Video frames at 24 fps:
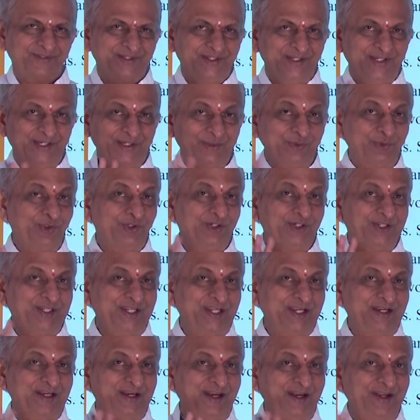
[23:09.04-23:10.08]
It won't
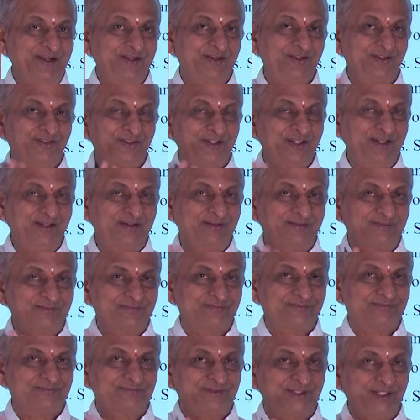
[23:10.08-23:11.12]
take hydrogen,
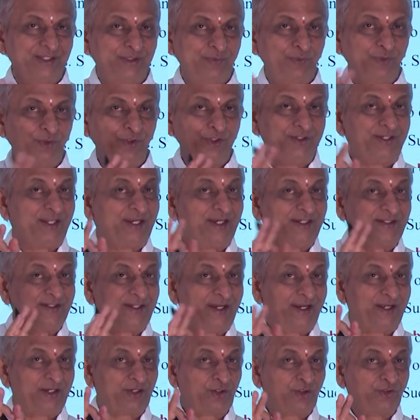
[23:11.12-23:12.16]
it won't take
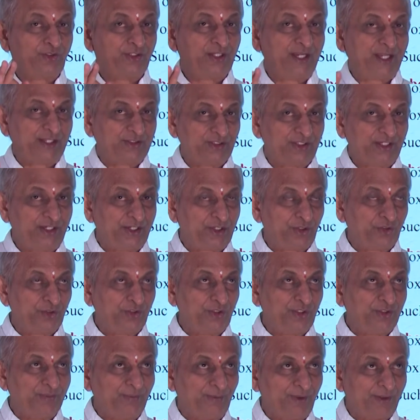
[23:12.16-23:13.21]
nitrogen. Actually, nitrogen
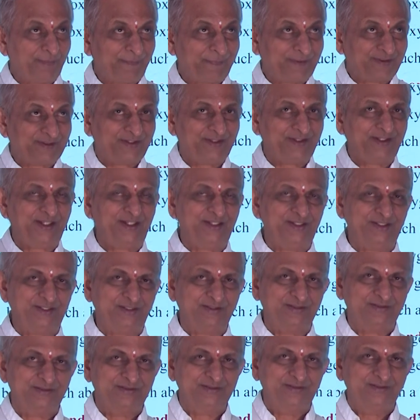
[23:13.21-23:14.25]
is more percentage.
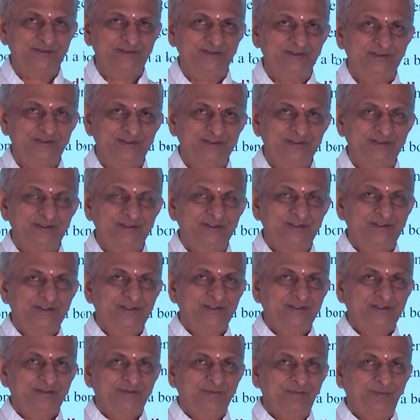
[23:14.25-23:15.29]

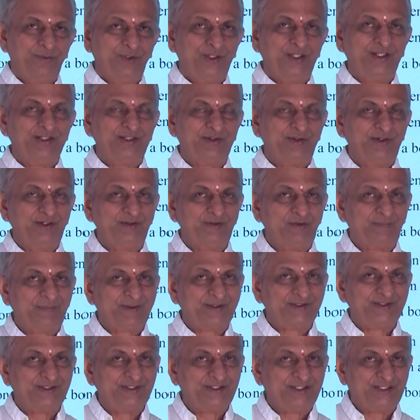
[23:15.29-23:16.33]
More than
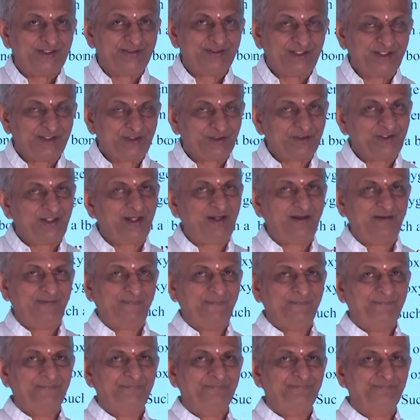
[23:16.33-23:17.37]
75% is nitrogen,
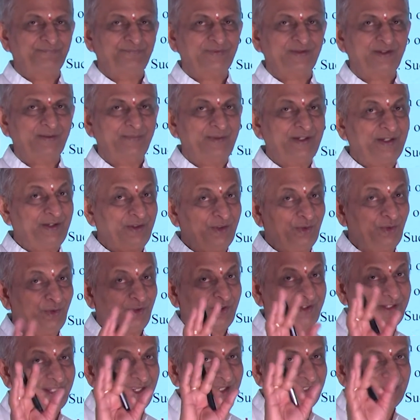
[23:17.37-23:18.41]
but you
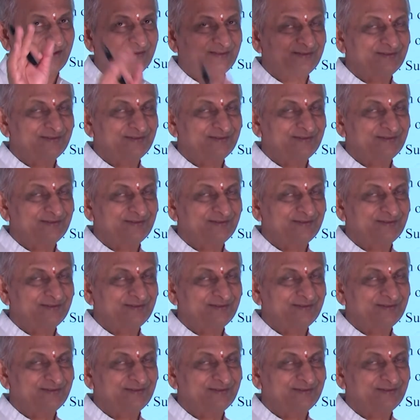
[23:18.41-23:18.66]
don't take.